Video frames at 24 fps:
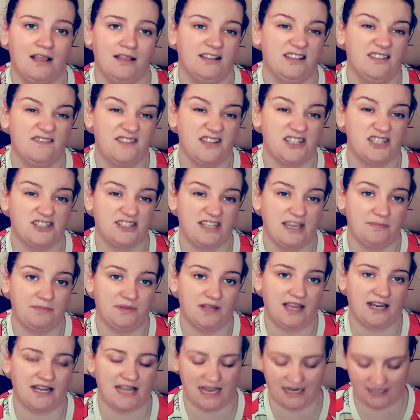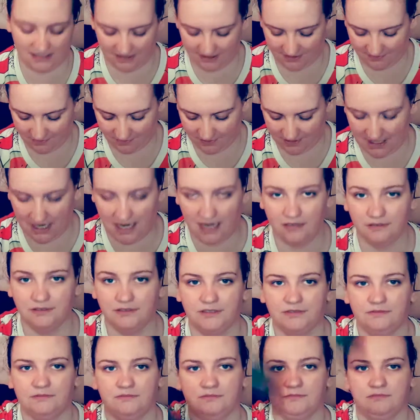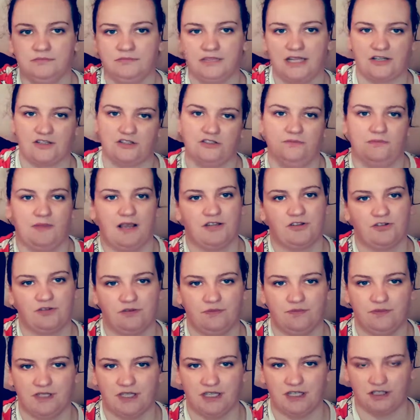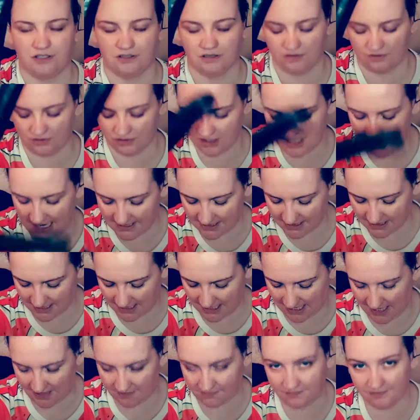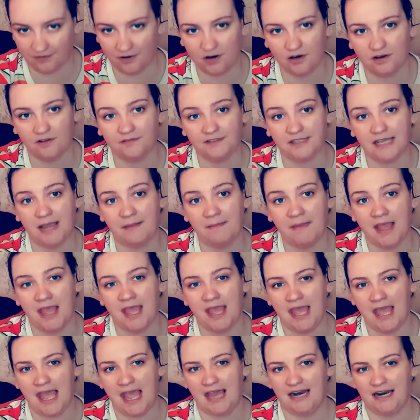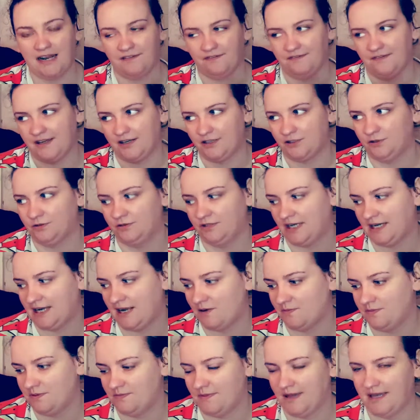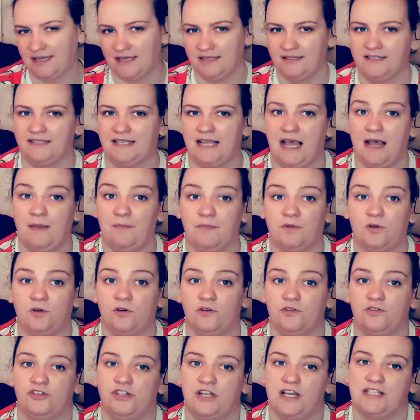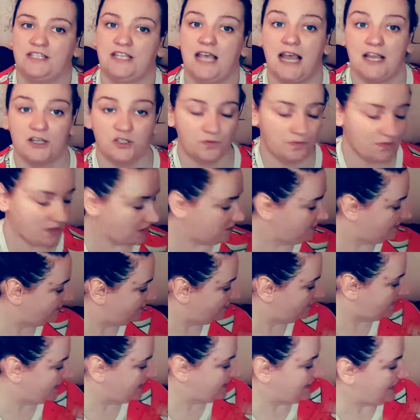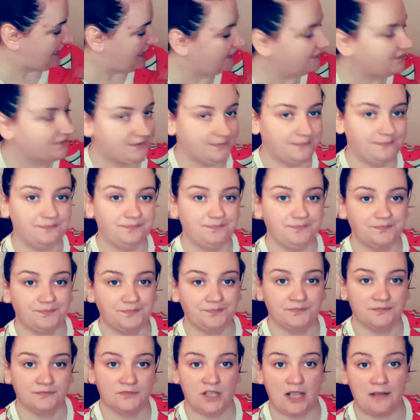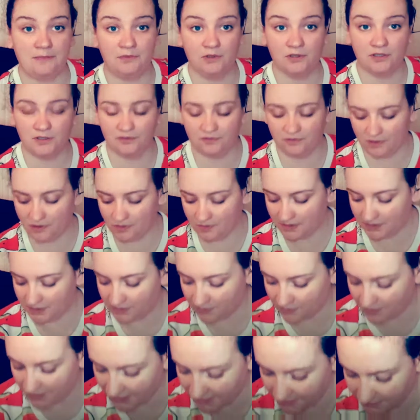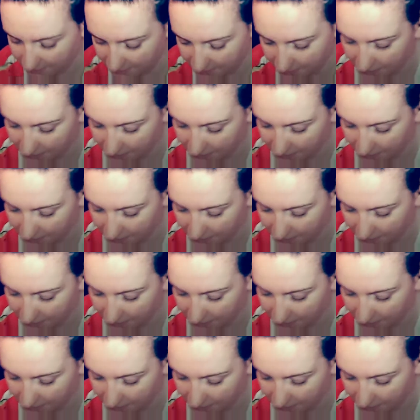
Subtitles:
The vegetable I can't live without, next to mushrooms, is courgettes, and I have 4 of them, and I think today I'll be making some courgette hash browns for myself, so I'm looking forward to it.